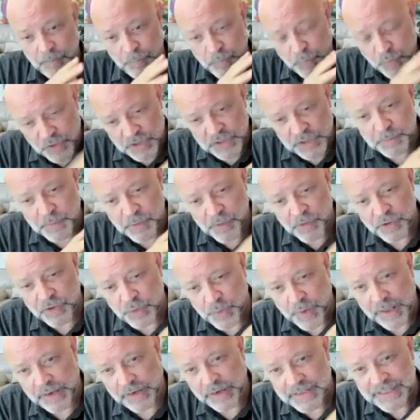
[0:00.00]
what
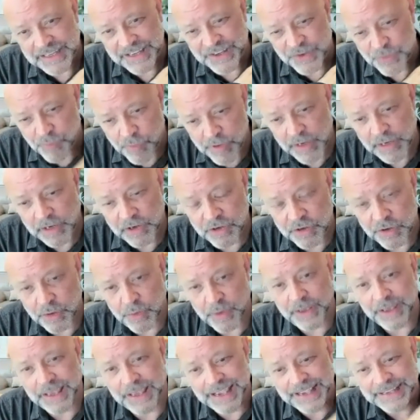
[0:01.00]
spirituality is really
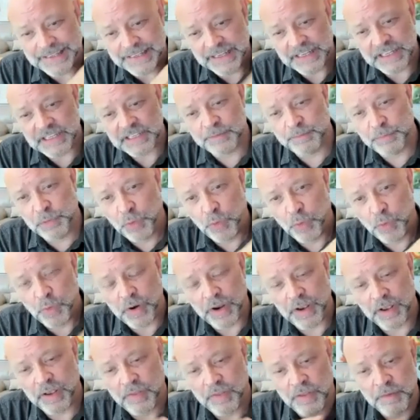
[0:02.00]
doing is
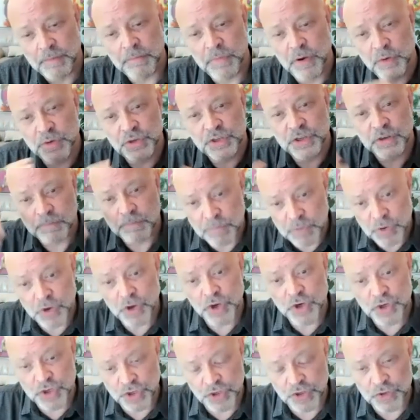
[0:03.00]
exploring the most
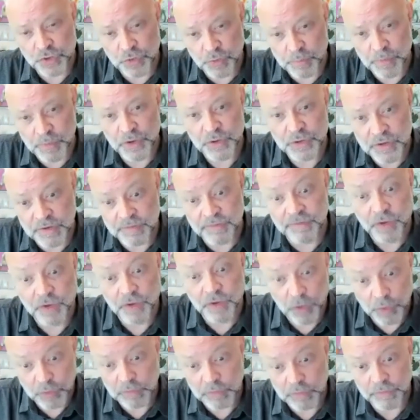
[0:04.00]
emergent or most
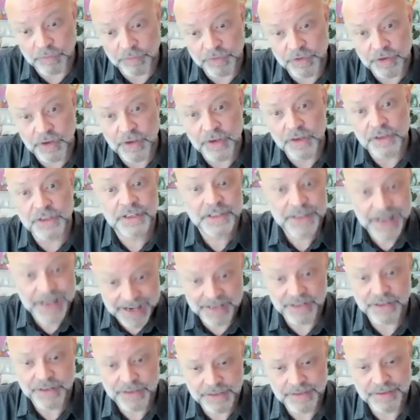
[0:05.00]
evolved
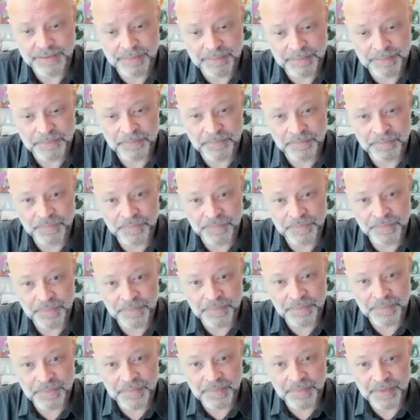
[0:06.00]
states.
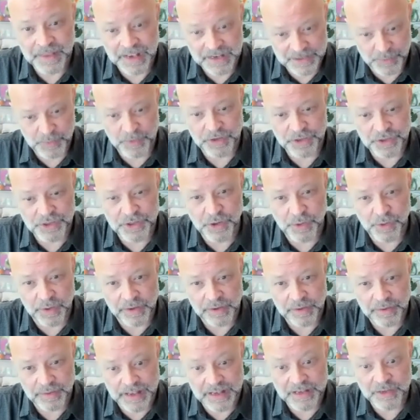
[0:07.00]
That's what it's
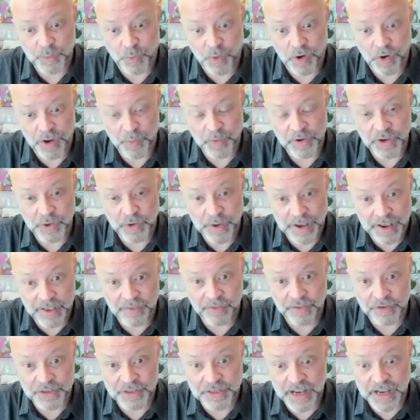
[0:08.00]
doing. That's why when you
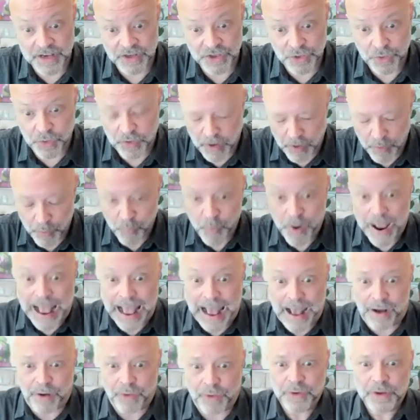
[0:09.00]
hit the states, you go,
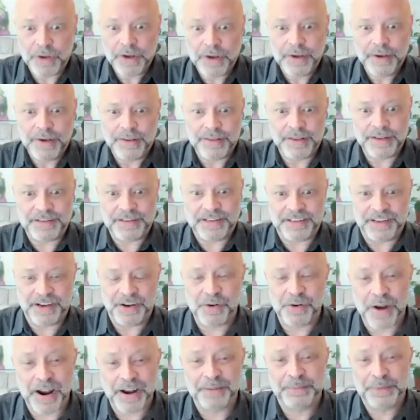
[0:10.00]
wow, this is
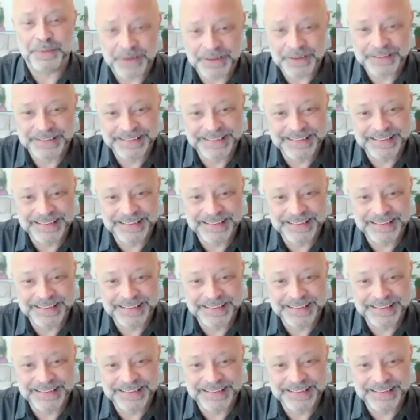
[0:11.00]
incredible.